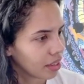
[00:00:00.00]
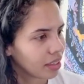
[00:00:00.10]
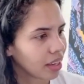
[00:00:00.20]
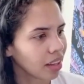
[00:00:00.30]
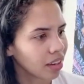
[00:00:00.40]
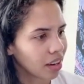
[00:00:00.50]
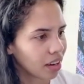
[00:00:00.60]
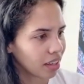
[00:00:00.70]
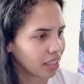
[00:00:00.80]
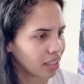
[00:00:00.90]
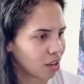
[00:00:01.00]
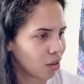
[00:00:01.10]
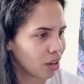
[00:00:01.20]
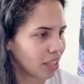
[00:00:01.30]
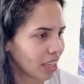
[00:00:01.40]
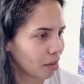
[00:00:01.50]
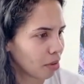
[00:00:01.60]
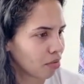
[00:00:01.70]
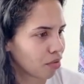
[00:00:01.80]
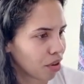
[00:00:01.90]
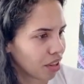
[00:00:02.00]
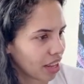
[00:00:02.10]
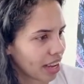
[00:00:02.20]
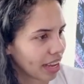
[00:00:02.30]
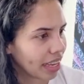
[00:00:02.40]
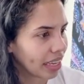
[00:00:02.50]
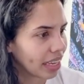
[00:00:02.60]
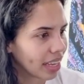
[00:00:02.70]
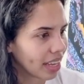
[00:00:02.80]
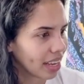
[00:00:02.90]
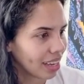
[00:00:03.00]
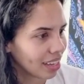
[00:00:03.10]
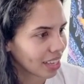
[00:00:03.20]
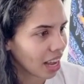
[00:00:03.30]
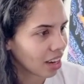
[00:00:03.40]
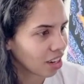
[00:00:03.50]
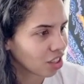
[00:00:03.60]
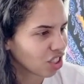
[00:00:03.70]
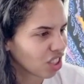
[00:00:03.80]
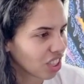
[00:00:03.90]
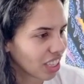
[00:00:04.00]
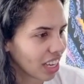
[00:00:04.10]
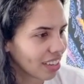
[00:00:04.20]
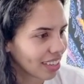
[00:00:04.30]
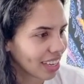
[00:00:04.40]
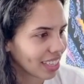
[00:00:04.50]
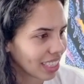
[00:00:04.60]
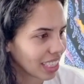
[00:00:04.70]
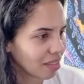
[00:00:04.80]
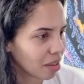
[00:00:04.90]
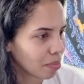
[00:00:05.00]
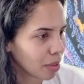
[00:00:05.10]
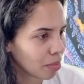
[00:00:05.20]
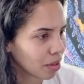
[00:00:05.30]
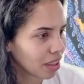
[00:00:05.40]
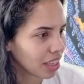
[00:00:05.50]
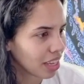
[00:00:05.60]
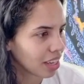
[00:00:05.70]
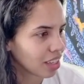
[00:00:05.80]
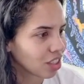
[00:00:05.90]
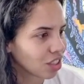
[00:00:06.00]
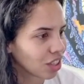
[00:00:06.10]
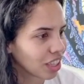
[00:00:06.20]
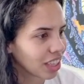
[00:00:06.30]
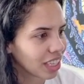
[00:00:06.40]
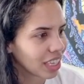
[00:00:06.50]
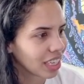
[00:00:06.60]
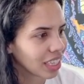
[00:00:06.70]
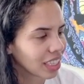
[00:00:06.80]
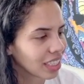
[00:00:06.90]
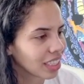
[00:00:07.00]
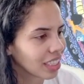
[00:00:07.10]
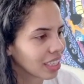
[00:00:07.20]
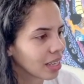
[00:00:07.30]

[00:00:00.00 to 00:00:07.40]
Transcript: Tyler Hawk says, Oda said before that he and his editors search the internet to see what people think on certain things.